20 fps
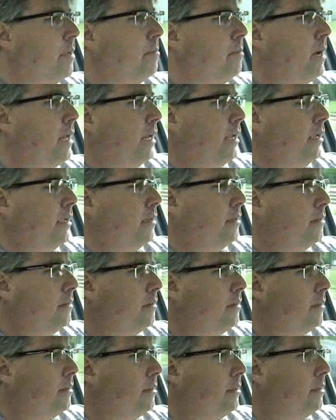be money
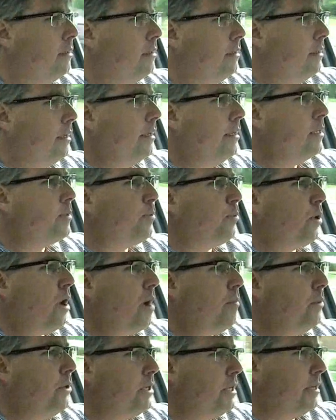is
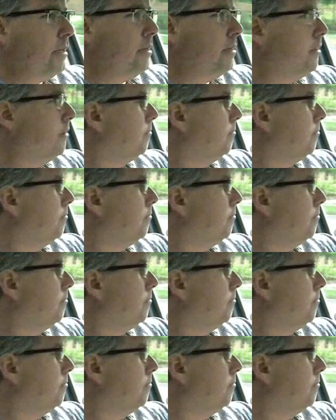property.